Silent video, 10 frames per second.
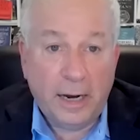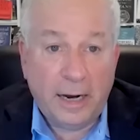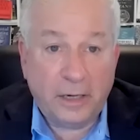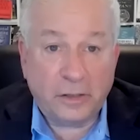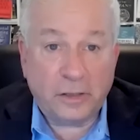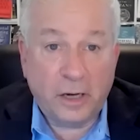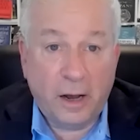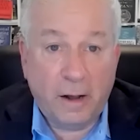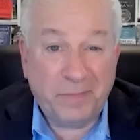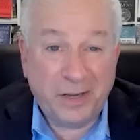is
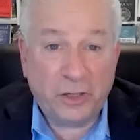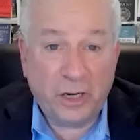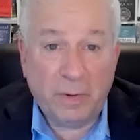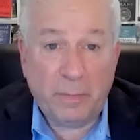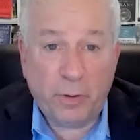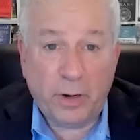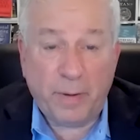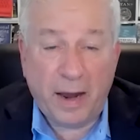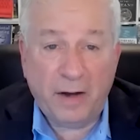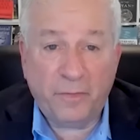going to be pretty
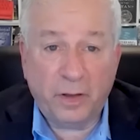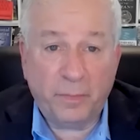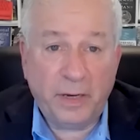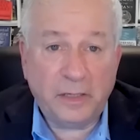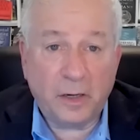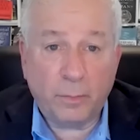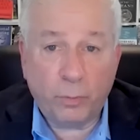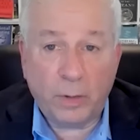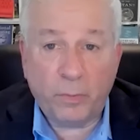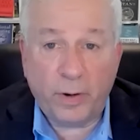painful. It means the
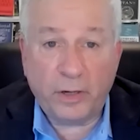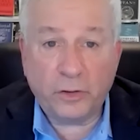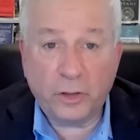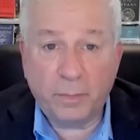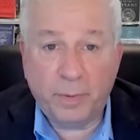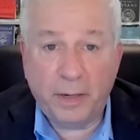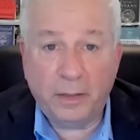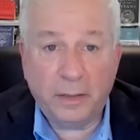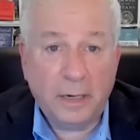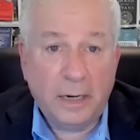unemployment rate is going
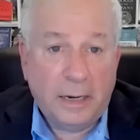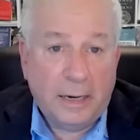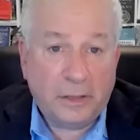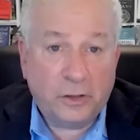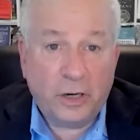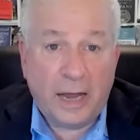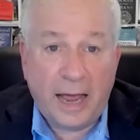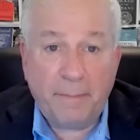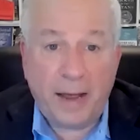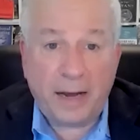to
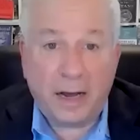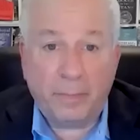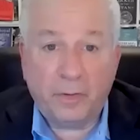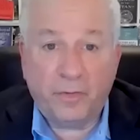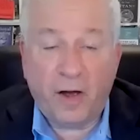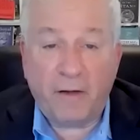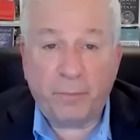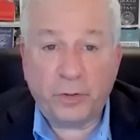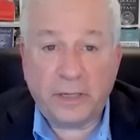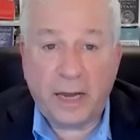head back up to
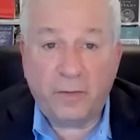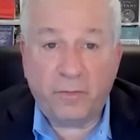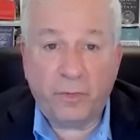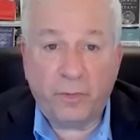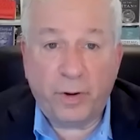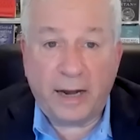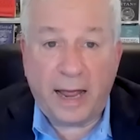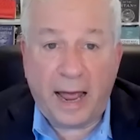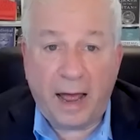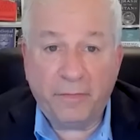5% from
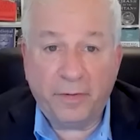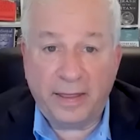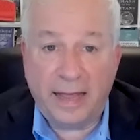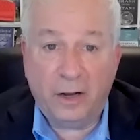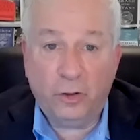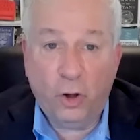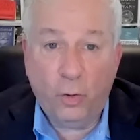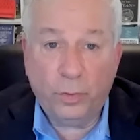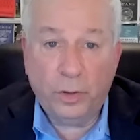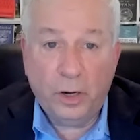3.5%, and that
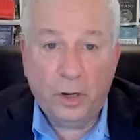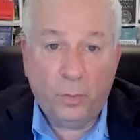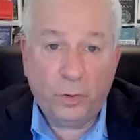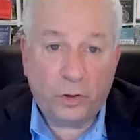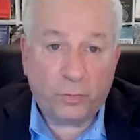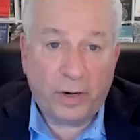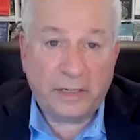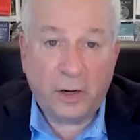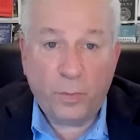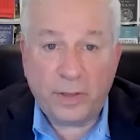alone, when you
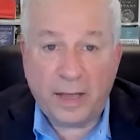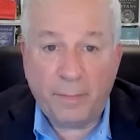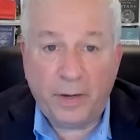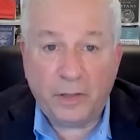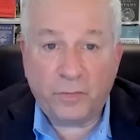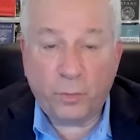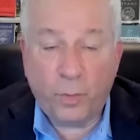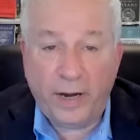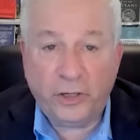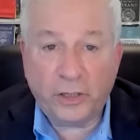trace out what that means for
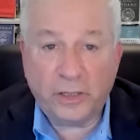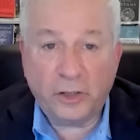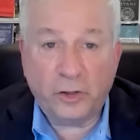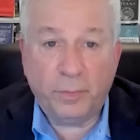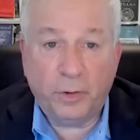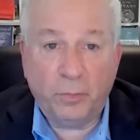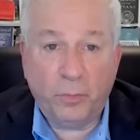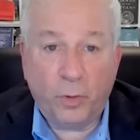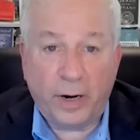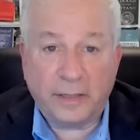wages as you build
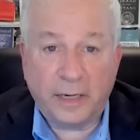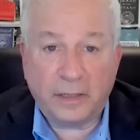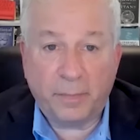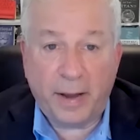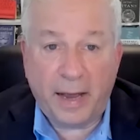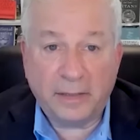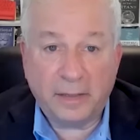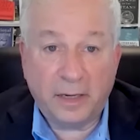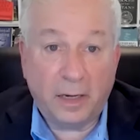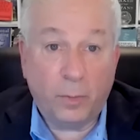more excess
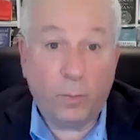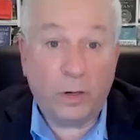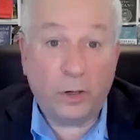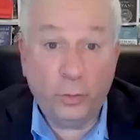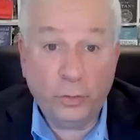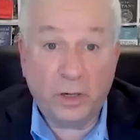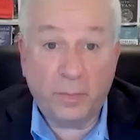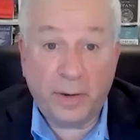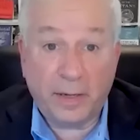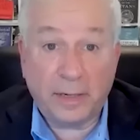capacity and what used to
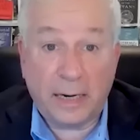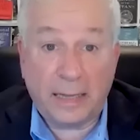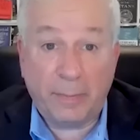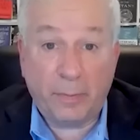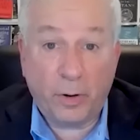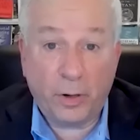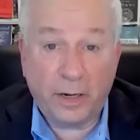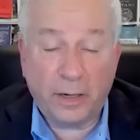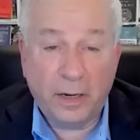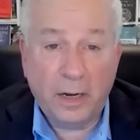be a tight labor
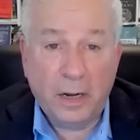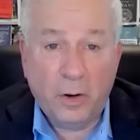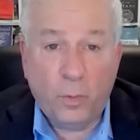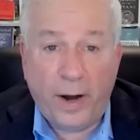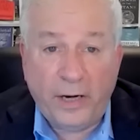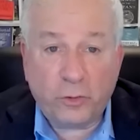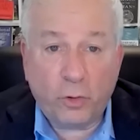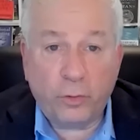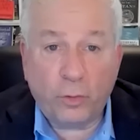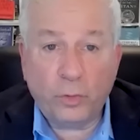market, wage
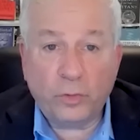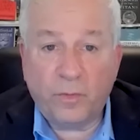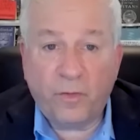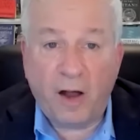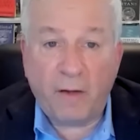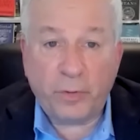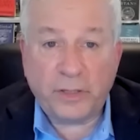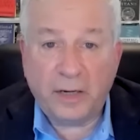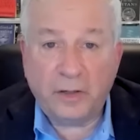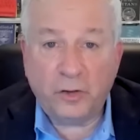growth goes from
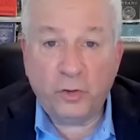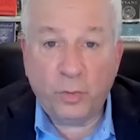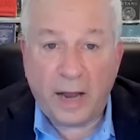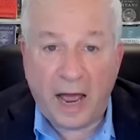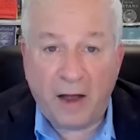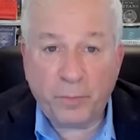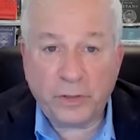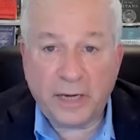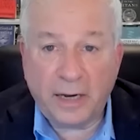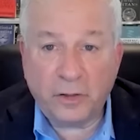5% to
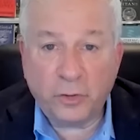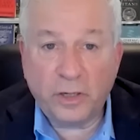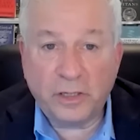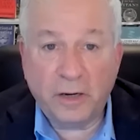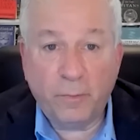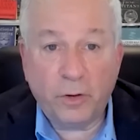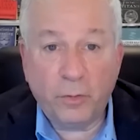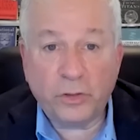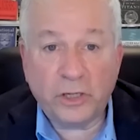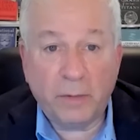2.5%. So you see what you
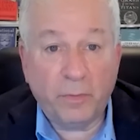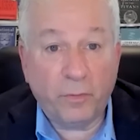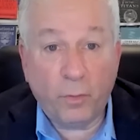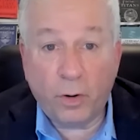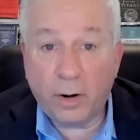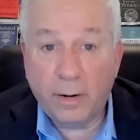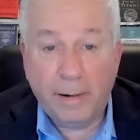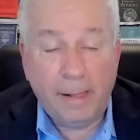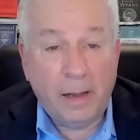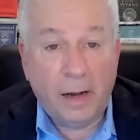were saying before.
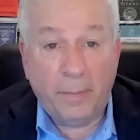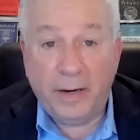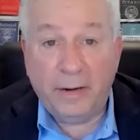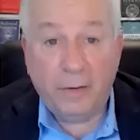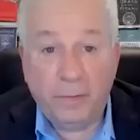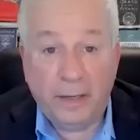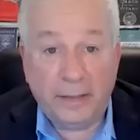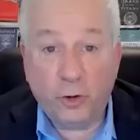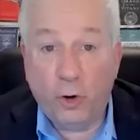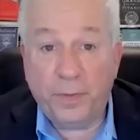I mean,
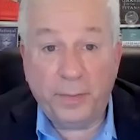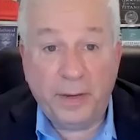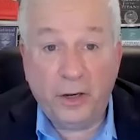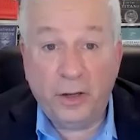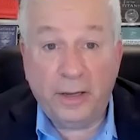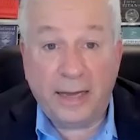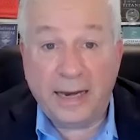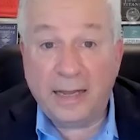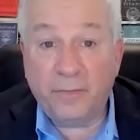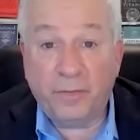let's hope.
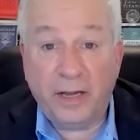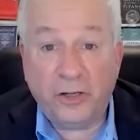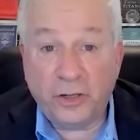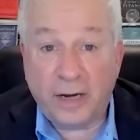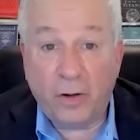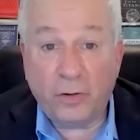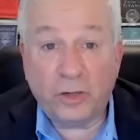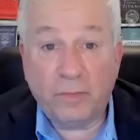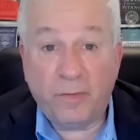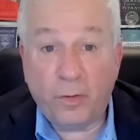Getting inflation down is
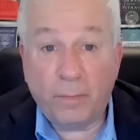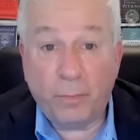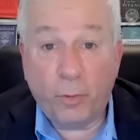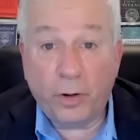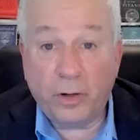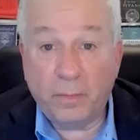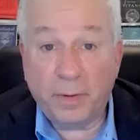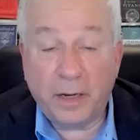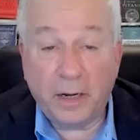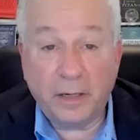going to be very important
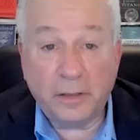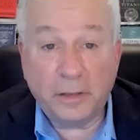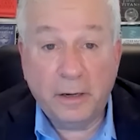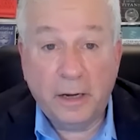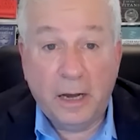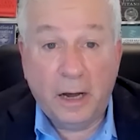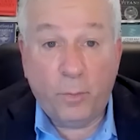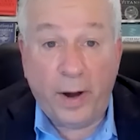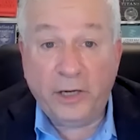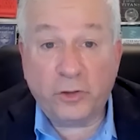because
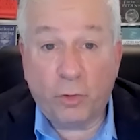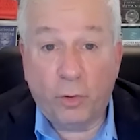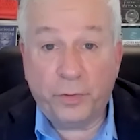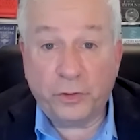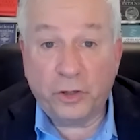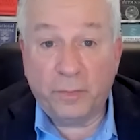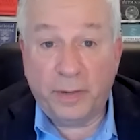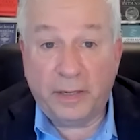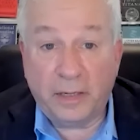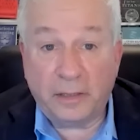wage growth is going to
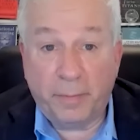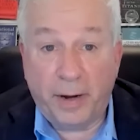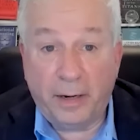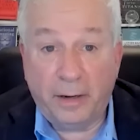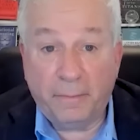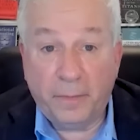be dissipating.